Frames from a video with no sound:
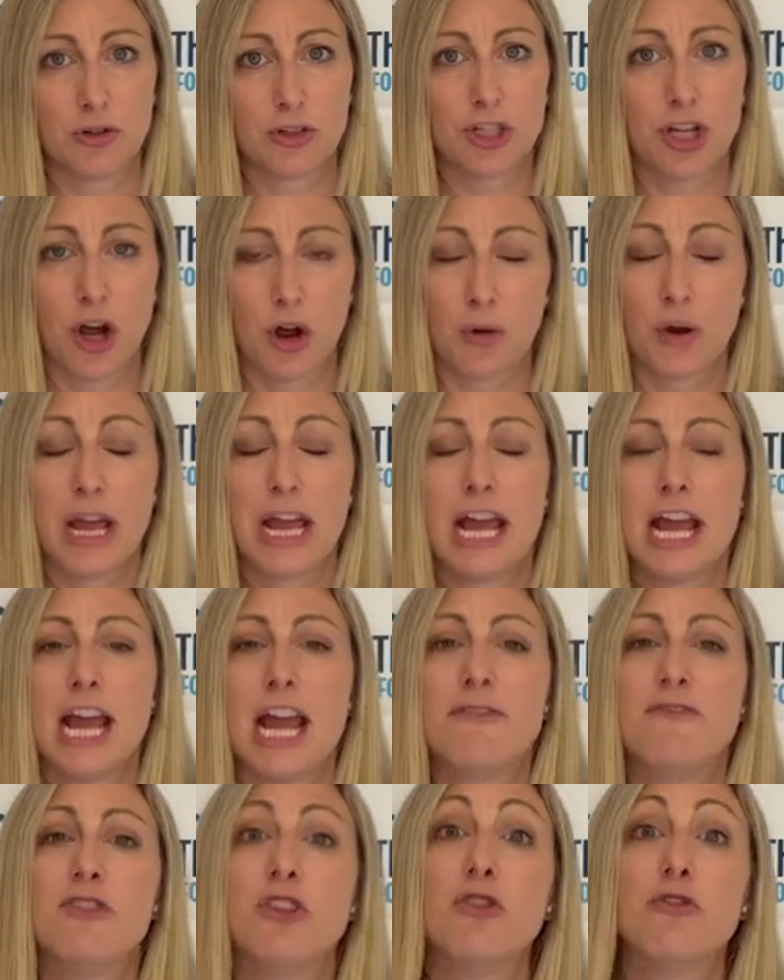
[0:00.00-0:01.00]
So
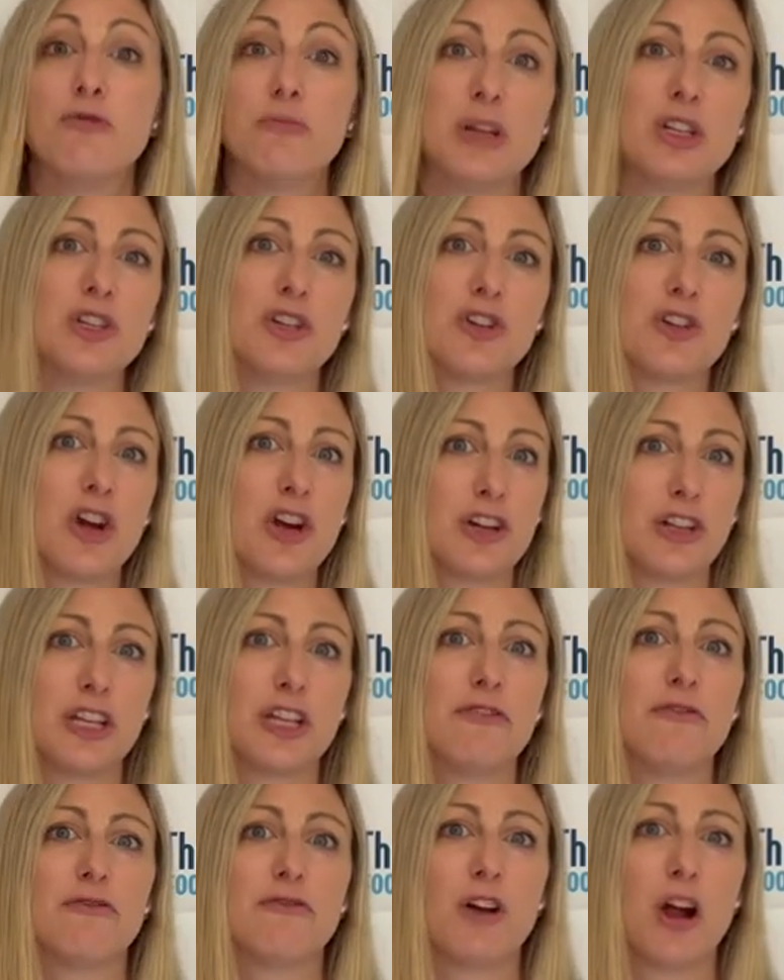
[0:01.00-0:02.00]
if you've been
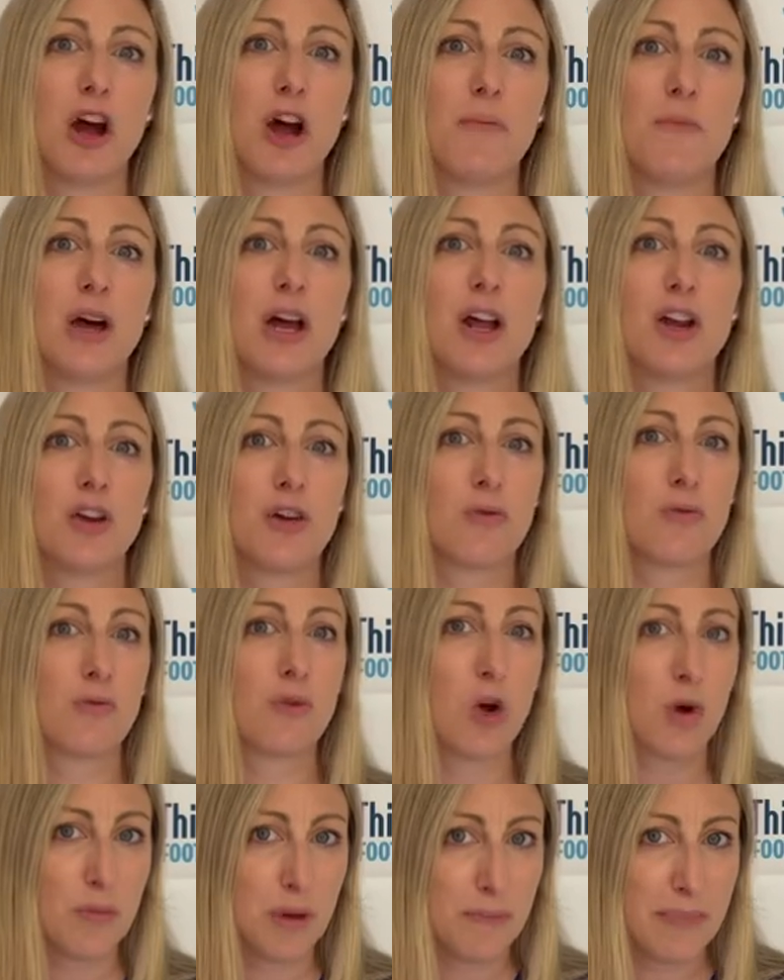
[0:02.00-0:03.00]
struggling from
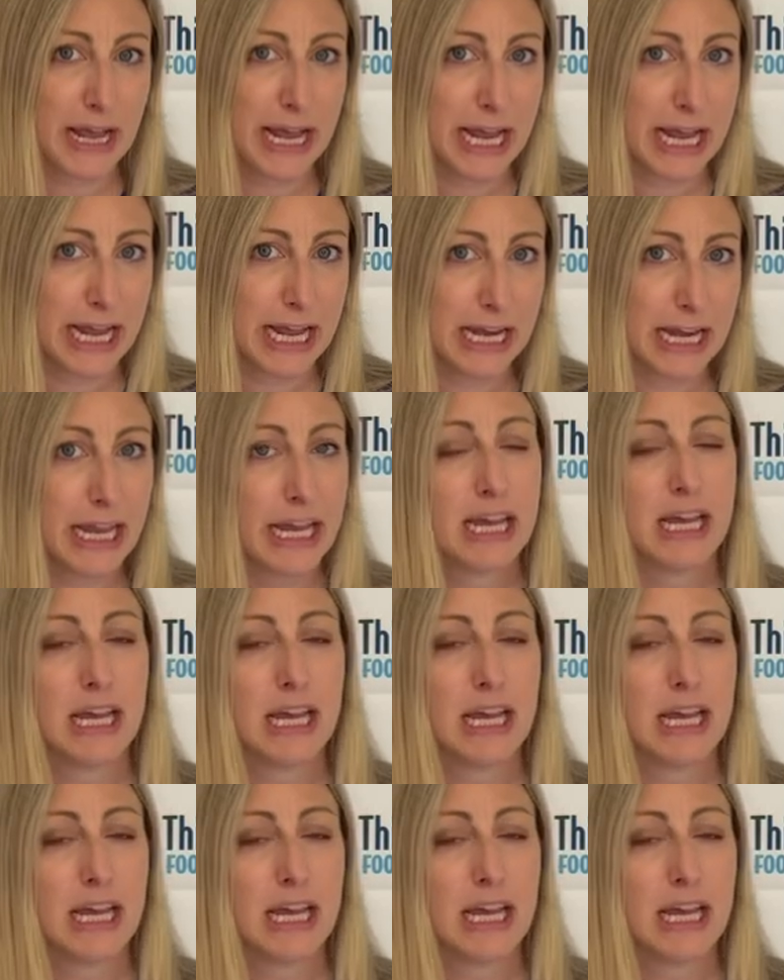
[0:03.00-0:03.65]
neuroma pain,